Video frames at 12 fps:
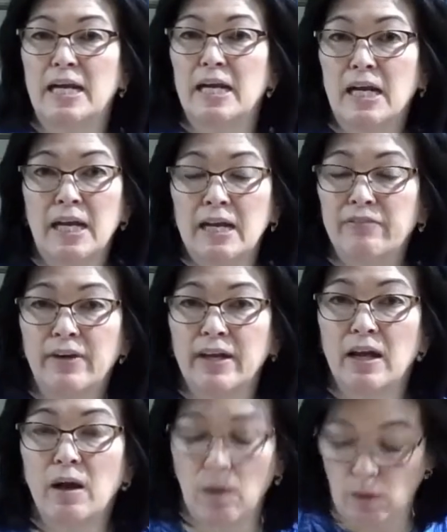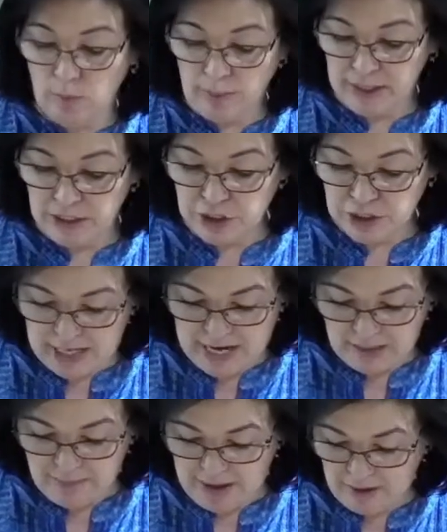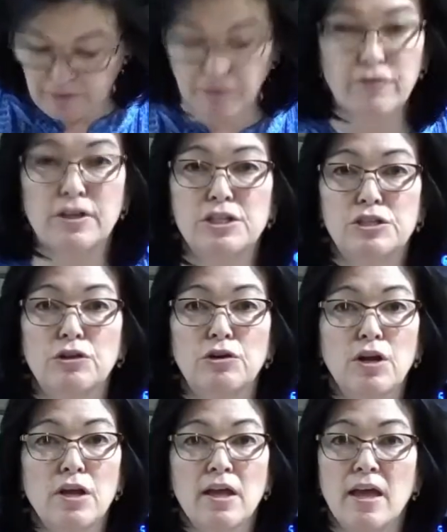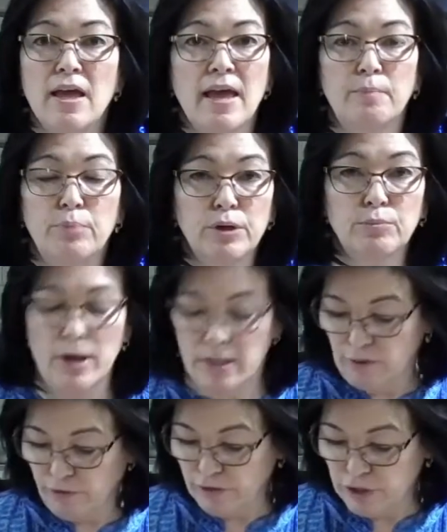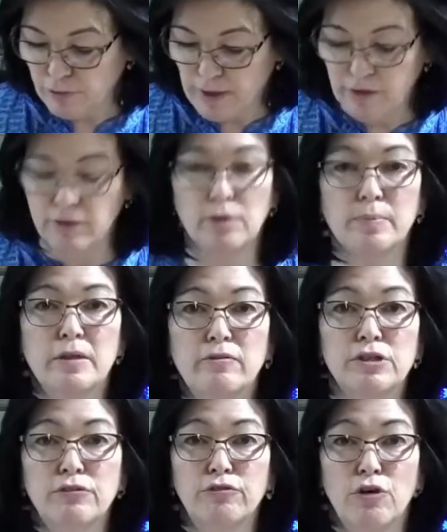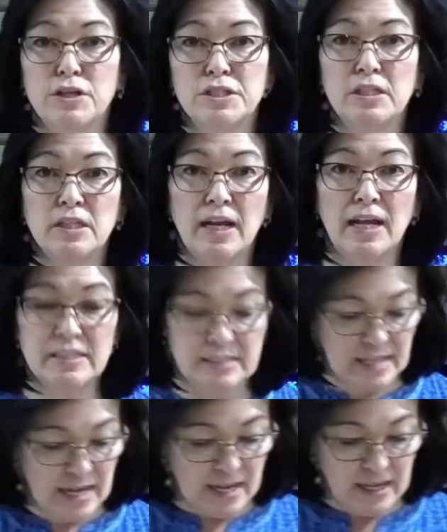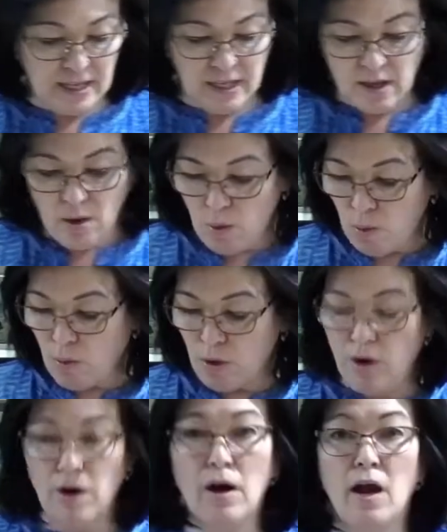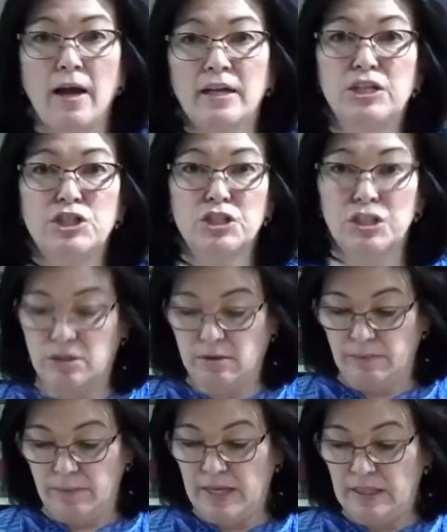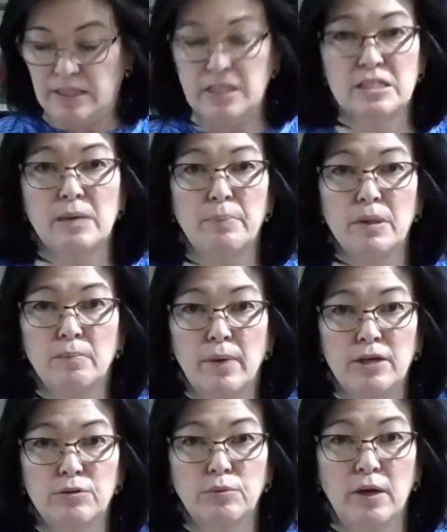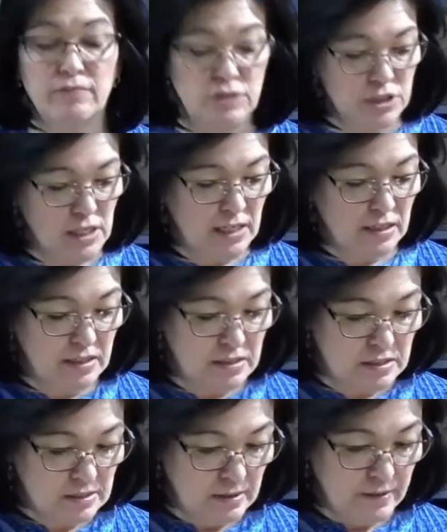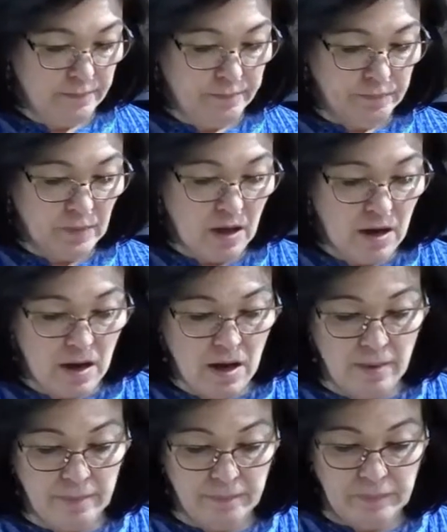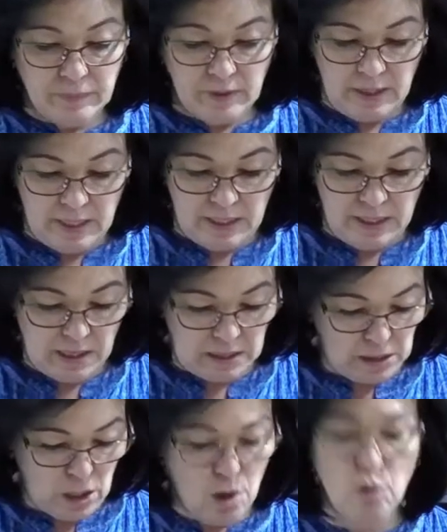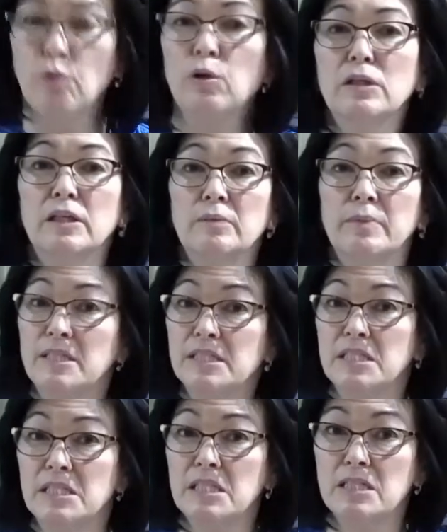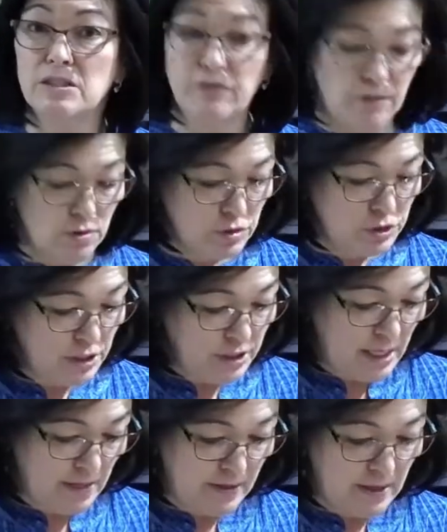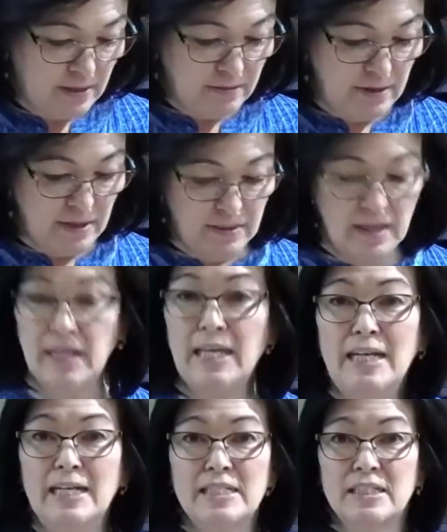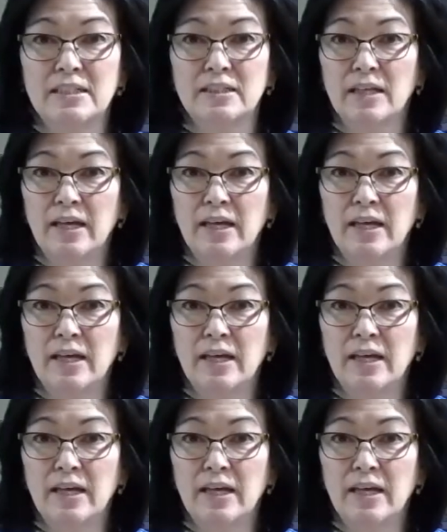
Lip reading: at night, if I get home, I can just take them out of the freezer and put them right in the refrigerator. They'll be defrosted the next day. Or I can just heat these up in the microwave, just like this. Heat it on low a little bit since it is frozen, and then heat it to